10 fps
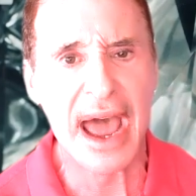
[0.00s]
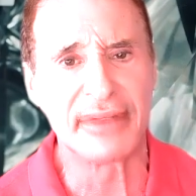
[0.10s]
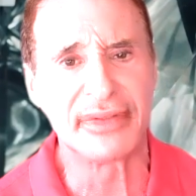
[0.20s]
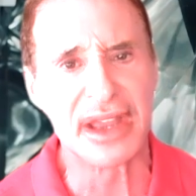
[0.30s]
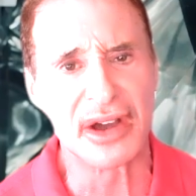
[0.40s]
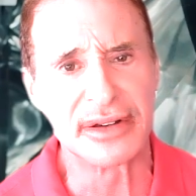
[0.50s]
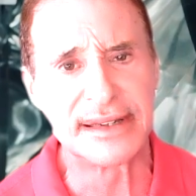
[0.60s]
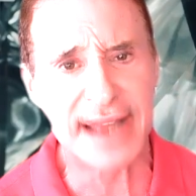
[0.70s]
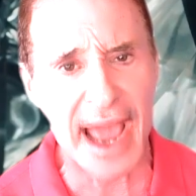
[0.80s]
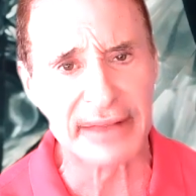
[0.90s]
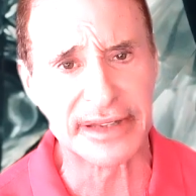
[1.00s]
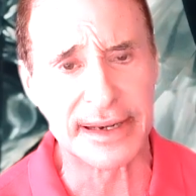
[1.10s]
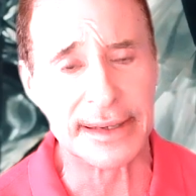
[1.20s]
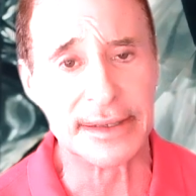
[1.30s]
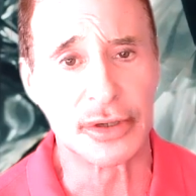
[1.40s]
had the
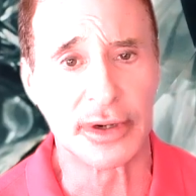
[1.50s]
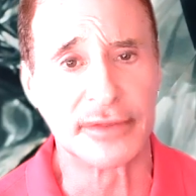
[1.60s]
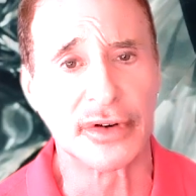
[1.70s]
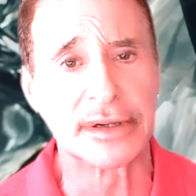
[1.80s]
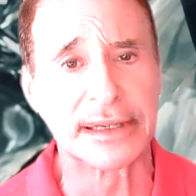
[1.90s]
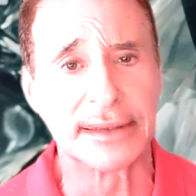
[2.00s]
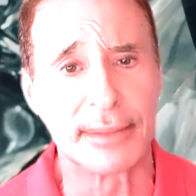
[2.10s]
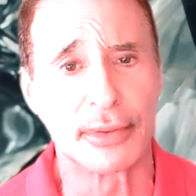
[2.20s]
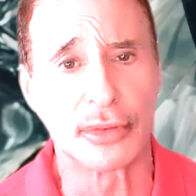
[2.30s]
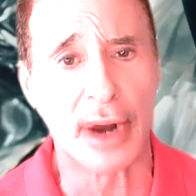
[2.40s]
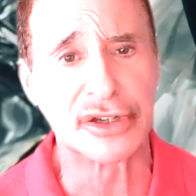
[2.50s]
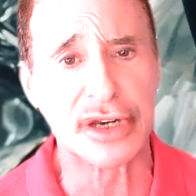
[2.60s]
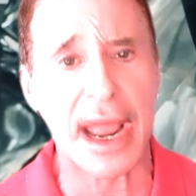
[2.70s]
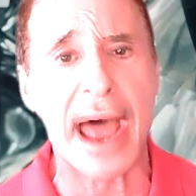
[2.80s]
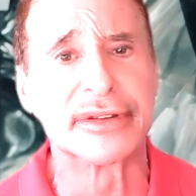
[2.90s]
audacity to refer to
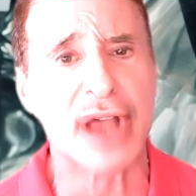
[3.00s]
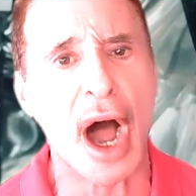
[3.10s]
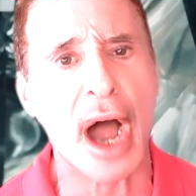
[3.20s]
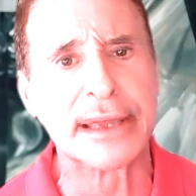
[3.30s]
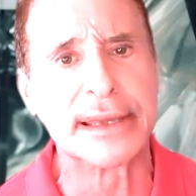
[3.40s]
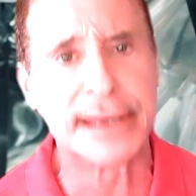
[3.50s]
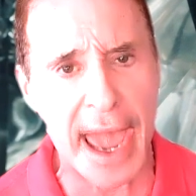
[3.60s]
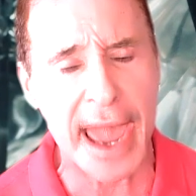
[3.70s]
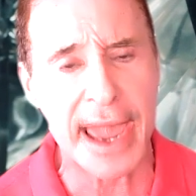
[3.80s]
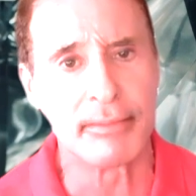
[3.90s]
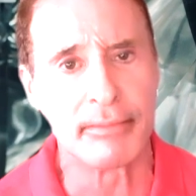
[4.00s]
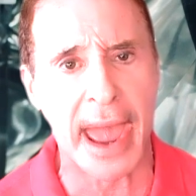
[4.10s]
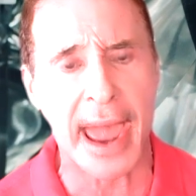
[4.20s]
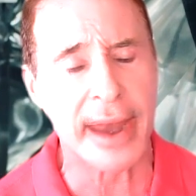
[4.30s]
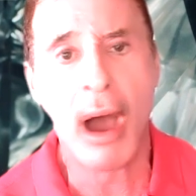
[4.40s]
Liberace as a gay
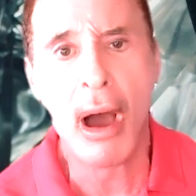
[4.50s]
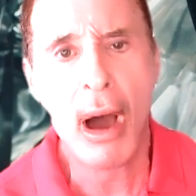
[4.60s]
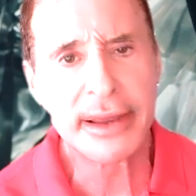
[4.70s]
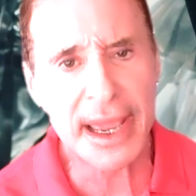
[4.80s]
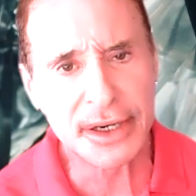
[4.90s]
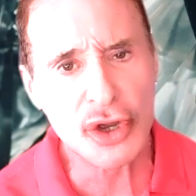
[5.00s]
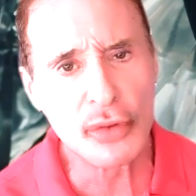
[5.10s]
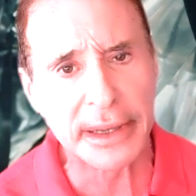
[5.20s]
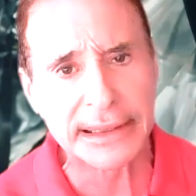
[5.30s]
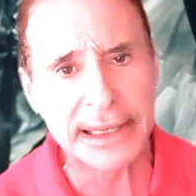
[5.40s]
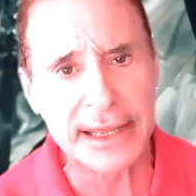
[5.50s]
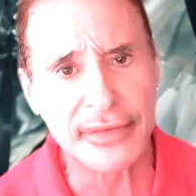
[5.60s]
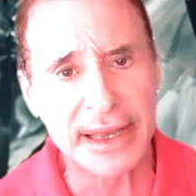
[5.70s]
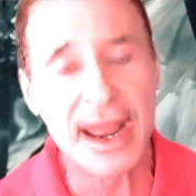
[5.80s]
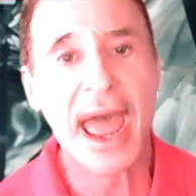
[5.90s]
man. Can you believe
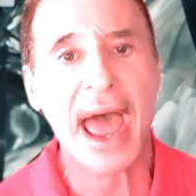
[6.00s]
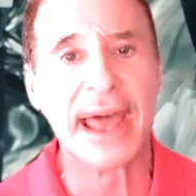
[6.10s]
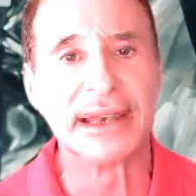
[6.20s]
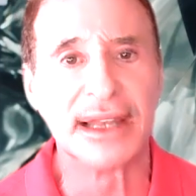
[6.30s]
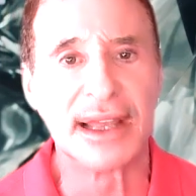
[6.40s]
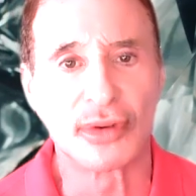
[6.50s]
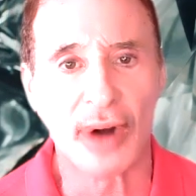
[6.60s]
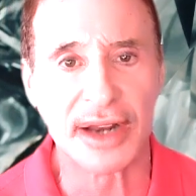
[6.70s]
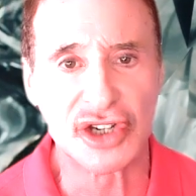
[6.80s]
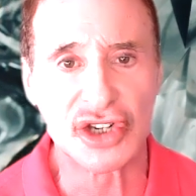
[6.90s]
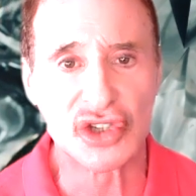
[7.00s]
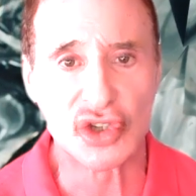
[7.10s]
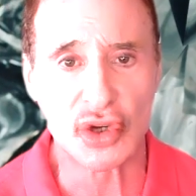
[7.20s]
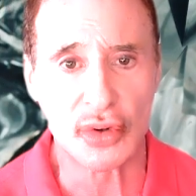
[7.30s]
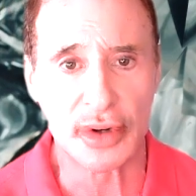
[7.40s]
it? And Liberace
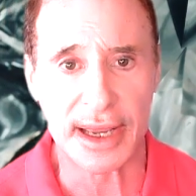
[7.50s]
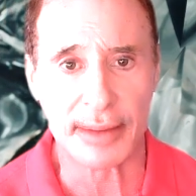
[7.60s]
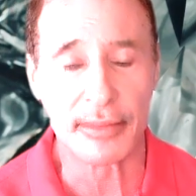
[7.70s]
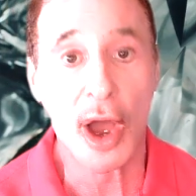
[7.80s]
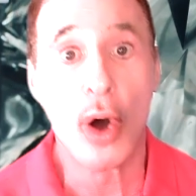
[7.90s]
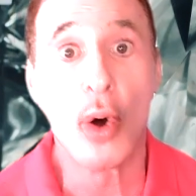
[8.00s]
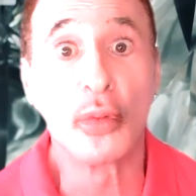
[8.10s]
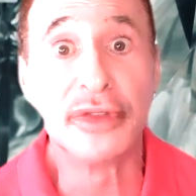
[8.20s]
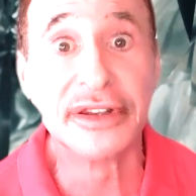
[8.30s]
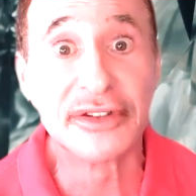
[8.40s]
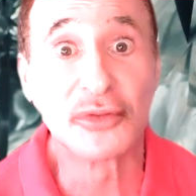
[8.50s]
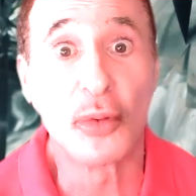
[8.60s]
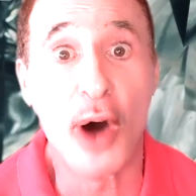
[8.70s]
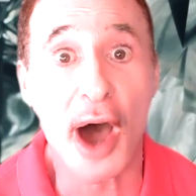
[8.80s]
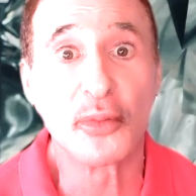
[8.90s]
sued him. Oh, this is
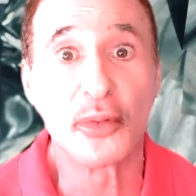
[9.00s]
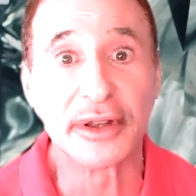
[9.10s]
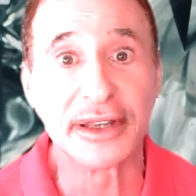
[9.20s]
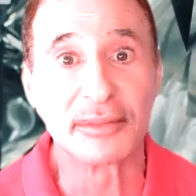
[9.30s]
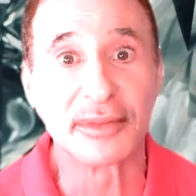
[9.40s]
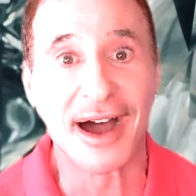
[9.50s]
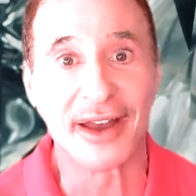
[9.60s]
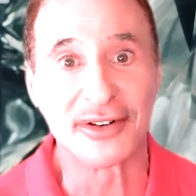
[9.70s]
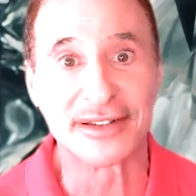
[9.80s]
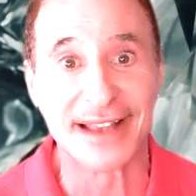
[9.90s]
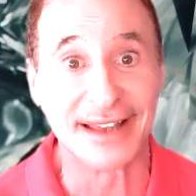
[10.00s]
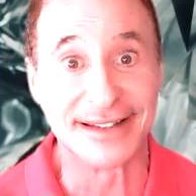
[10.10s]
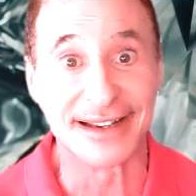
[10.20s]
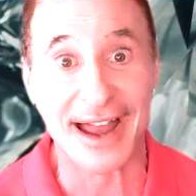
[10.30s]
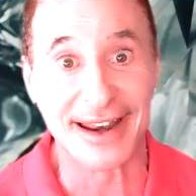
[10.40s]
what William Connor said.
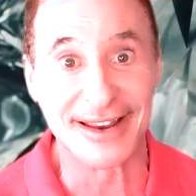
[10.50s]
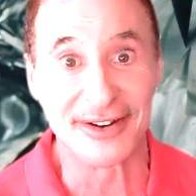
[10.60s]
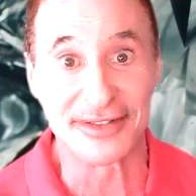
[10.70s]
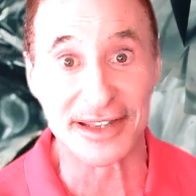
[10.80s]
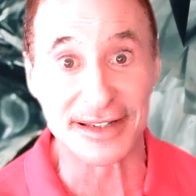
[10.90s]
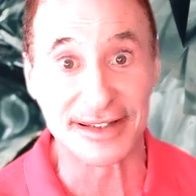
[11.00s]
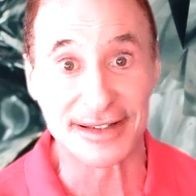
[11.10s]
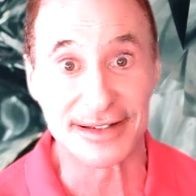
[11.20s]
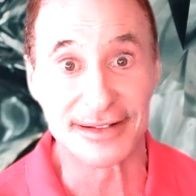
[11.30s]
You got to hear this.